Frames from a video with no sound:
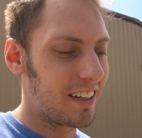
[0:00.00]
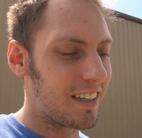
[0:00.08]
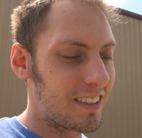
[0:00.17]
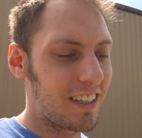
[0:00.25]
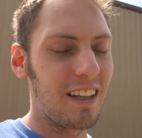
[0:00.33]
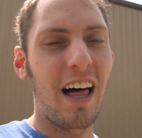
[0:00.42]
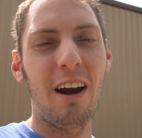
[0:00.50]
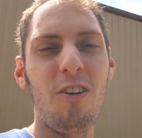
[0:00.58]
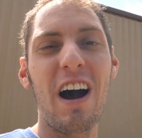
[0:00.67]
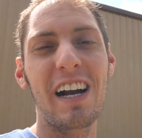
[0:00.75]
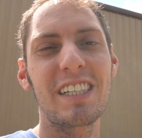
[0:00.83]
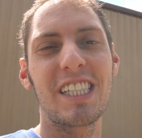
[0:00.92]
There's a lot of
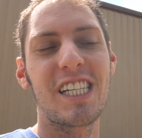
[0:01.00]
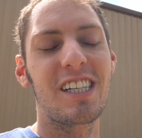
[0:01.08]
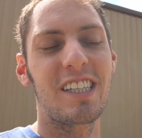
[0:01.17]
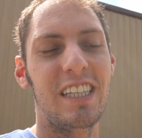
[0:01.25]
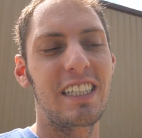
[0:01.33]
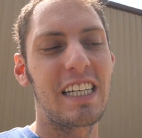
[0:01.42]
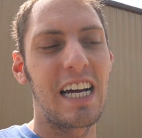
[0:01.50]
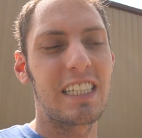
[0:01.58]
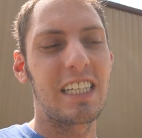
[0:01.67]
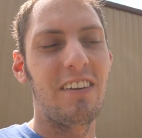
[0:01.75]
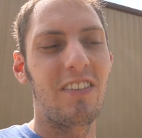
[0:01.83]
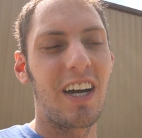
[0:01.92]
wires that are the exact
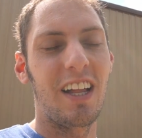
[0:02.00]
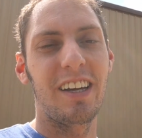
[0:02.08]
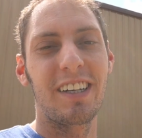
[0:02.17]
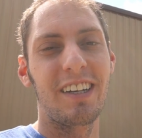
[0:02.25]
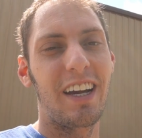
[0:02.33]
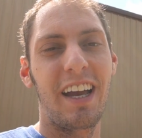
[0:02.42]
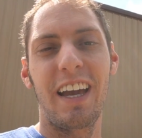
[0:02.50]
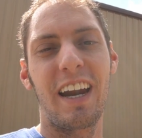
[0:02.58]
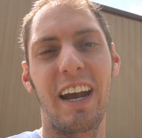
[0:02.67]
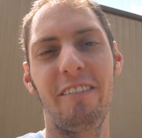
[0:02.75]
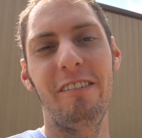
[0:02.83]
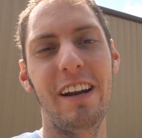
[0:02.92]
same color, and
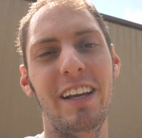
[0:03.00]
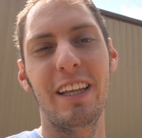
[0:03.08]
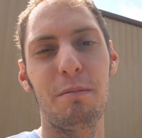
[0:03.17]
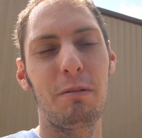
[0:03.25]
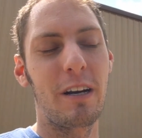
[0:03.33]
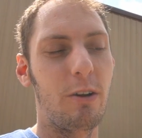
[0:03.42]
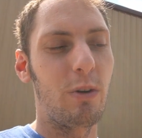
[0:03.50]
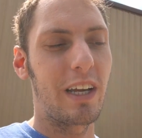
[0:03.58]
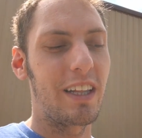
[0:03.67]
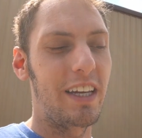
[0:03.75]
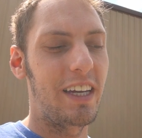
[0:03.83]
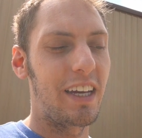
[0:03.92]
I went in there pretty
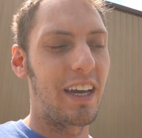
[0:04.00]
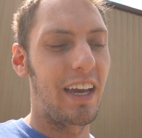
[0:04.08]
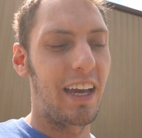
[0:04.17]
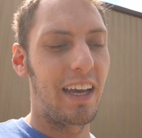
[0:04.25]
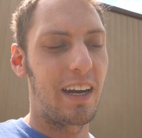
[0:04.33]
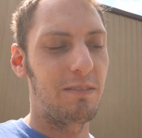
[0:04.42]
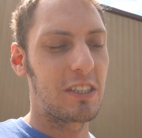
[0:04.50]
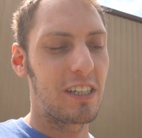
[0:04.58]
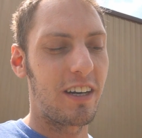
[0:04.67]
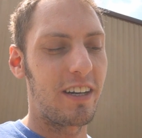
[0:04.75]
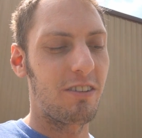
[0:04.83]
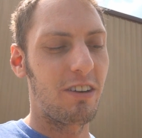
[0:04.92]
quickly, and I'm
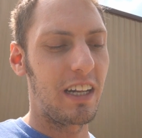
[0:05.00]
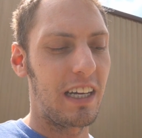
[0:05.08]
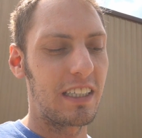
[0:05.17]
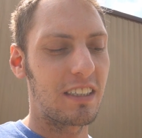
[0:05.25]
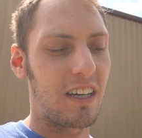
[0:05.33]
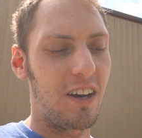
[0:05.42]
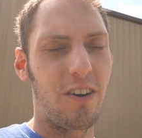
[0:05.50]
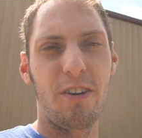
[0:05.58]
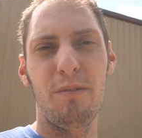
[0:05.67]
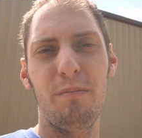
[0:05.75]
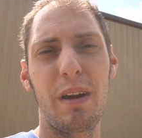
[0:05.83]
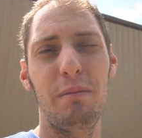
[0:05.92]
starting to realize,
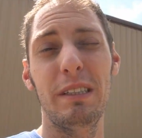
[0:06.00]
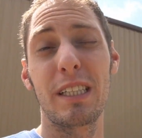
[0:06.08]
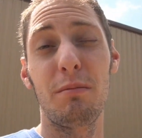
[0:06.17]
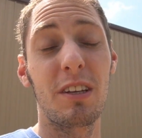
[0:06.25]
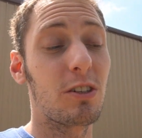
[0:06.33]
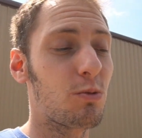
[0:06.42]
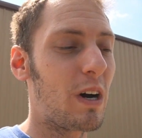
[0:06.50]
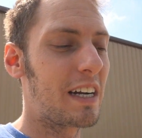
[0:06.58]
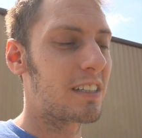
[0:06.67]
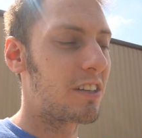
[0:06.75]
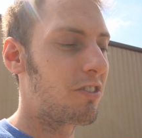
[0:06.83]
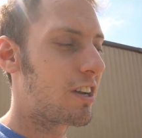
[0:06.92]
oh, maybe some of those
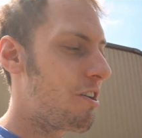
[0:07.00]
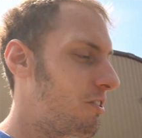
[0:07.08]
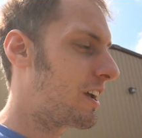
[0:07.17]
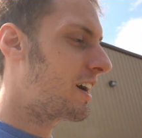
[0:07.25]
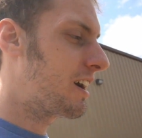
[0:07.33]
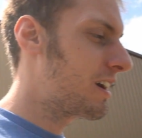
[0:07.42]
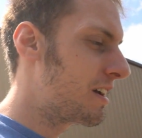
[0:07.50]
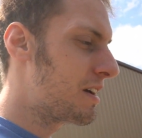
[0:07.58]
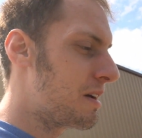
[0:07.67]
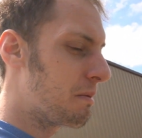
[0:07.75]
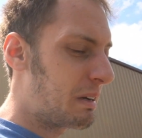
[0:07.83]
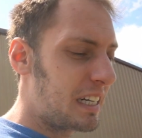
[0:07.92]
wires don't go there.
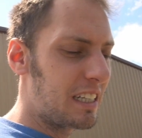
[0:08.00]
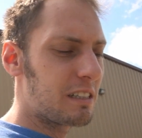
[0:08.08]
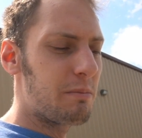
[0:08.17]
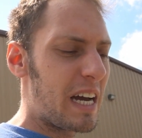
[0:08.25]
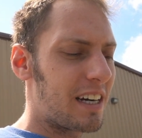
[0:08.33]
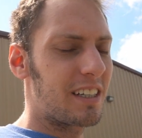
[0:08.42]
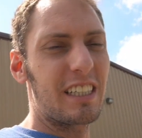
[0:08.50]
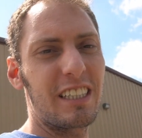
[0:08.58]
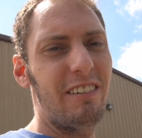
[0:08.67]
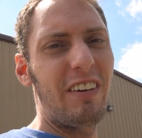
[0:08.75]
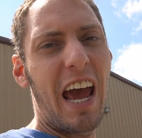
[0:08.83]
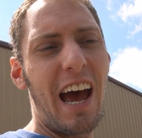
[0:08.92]
But it doesn't matter, it doesn't
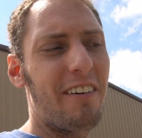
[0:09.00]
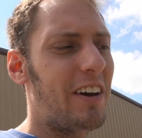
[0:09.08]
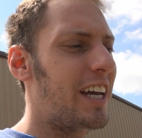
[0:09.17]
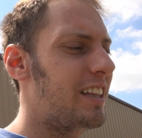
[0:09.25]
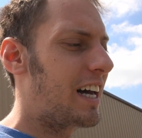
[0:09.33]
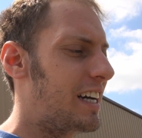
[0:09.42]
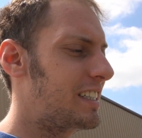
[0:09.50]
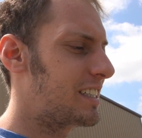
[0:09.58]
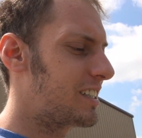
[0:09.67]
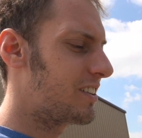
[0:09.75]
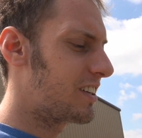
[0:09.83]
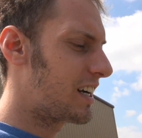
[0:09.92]
even have headlights,
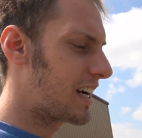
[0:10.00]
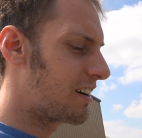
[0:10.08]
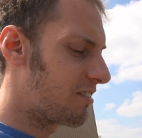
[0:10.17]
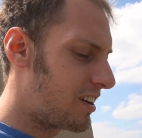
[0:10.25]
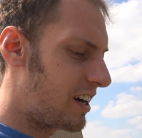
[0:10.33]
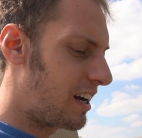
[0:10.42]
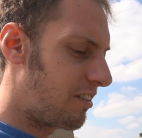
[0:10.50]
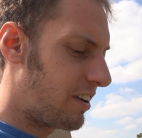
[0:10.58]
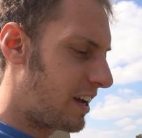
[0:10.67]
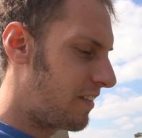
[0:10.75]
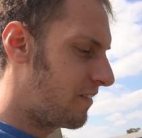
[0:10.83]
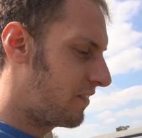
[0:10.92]
so they're not gonna run
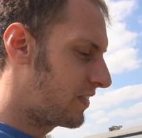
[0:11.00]
anyway.